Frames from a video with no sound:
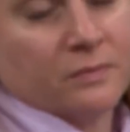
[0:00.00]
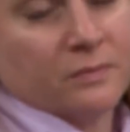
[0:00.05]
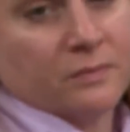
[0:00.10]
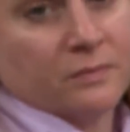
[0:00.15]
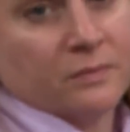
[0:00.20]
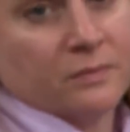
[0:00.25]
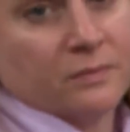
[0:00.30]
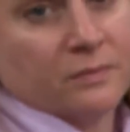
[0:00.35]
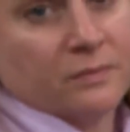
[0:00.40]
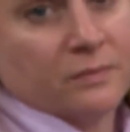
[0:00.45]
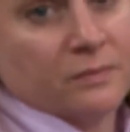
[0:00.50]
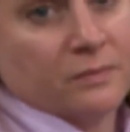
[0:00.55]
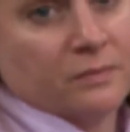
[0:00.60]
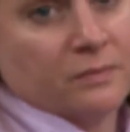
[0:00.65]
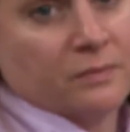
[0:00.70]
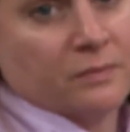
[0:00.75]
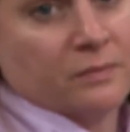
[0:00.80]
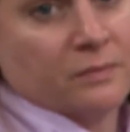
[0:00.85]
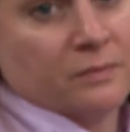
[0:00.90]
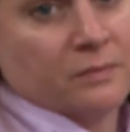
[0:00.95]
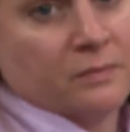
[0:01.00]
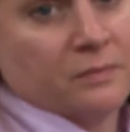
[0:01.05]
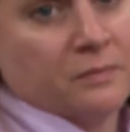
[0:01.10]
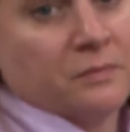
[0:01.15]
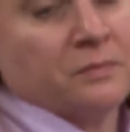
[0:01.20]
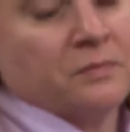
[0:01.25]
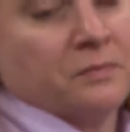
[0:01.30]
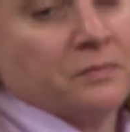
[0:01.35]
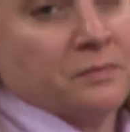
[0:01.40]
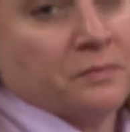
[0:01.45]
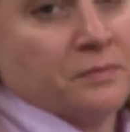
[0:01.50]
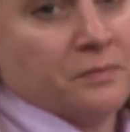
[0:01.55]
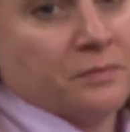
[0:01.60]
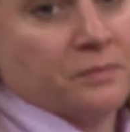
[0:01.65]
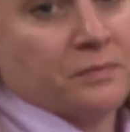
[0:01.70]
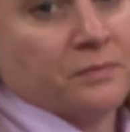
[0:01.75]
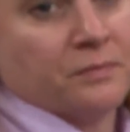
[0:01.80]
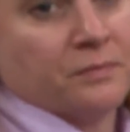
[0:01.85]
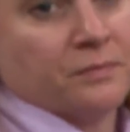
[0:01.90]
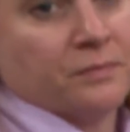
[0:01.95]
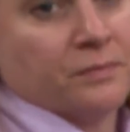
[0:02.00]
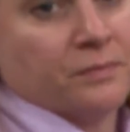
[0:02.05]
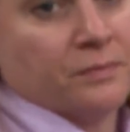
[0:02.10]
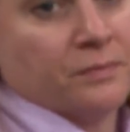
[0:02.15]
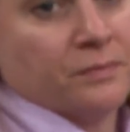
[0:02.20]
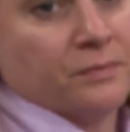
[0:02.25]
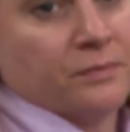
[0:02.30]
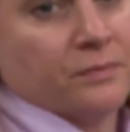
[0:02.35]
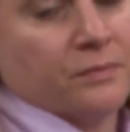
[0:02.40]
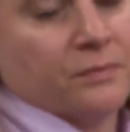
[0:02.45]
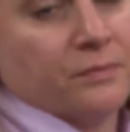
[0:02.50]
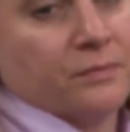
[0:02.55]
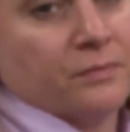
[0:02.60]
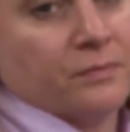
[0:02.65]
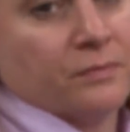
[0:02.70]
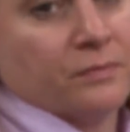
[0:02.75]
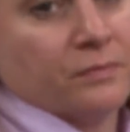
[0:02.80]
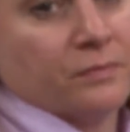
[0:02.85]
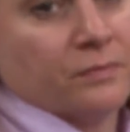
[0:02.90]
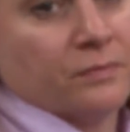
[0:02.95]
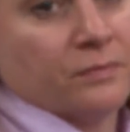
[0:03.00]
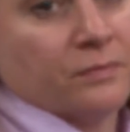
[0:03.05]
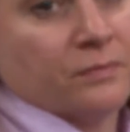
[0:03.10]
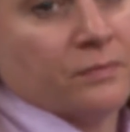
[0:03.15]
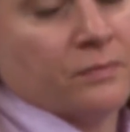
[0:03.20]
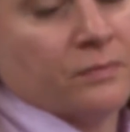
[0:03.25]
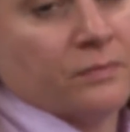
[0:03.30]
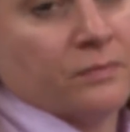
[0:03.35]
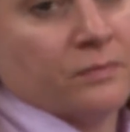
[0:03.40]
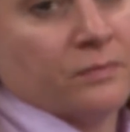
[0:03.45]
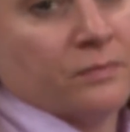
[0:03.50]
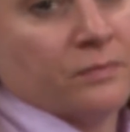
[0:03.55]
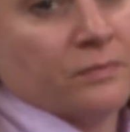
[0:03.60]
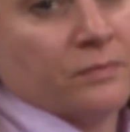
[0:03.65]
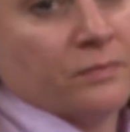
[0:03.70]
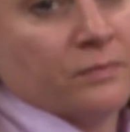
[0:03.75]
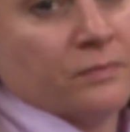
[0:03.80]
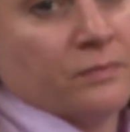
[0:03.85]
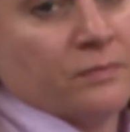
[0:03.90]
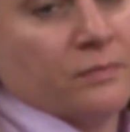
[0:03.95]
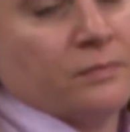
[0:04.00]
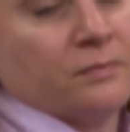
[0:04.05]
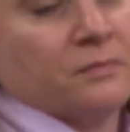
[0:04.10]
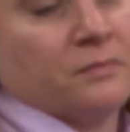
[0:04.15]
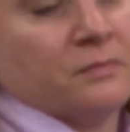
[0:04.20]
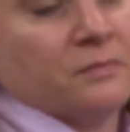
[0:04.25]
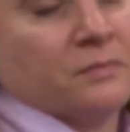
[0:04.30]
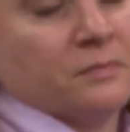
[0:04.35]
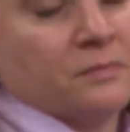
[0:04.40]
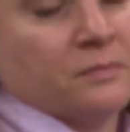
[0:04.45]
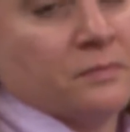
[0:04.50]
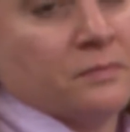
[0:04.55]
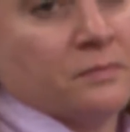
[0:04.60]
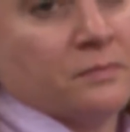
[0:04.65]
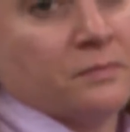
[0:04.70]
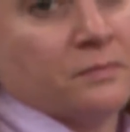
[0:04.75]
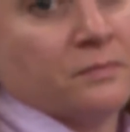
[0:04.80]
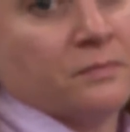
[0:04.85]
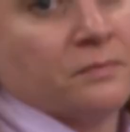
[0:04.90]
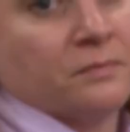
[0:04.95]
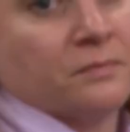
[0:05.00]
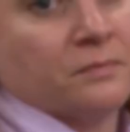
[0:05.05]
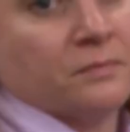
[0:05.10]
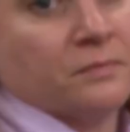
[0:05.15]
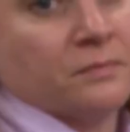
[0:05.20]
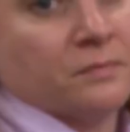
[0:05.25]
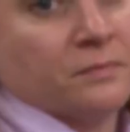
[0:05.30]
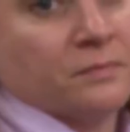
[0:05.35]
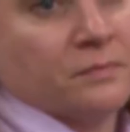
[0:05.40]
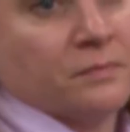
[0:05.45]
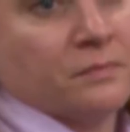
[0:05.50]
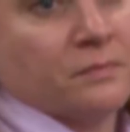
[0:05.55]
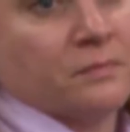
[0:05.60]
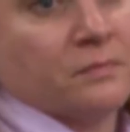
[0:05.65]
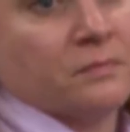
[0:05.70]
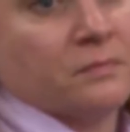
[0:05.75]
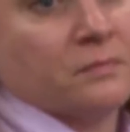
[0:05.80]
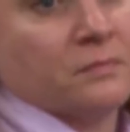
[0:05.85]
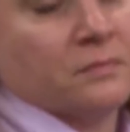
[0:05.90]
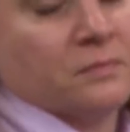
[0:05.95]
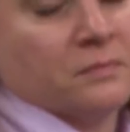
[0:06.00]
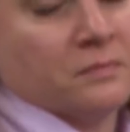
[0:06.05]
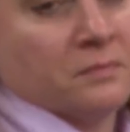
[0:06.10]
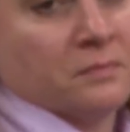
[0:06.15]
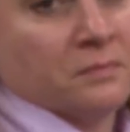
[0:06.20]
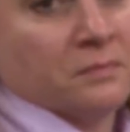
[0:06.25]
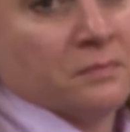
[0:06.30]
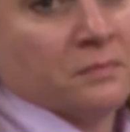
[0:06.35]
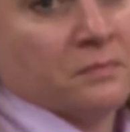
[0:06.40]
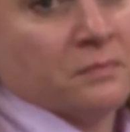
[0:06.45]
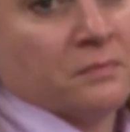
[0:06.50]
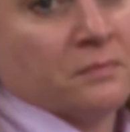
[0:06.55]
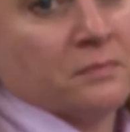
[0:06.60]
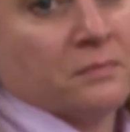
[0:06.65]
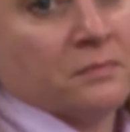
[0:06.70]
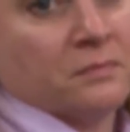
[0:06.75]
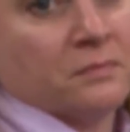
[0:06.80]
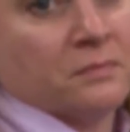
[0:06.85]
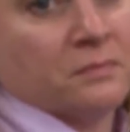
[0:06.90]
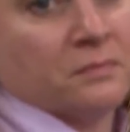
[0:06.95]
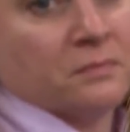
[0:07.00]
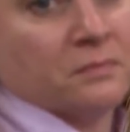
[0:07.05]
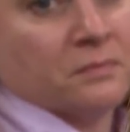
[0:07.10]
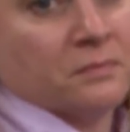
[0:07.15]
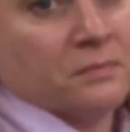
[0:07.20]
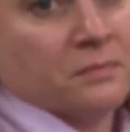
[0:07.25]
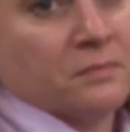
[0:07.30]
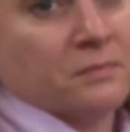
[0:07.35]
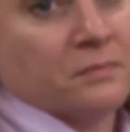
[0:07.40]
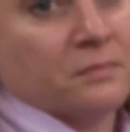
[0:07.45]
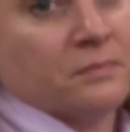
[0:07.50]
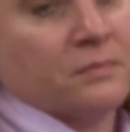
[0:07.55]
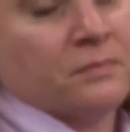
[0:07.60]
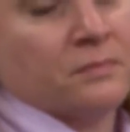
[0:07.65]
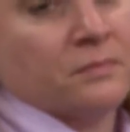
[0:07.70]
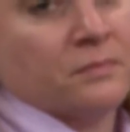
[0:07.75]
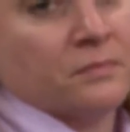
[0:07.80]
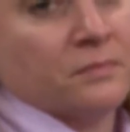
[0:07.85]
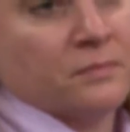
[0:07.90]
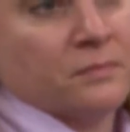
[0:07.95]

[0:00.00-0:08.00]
No words are spoken by the person on screen.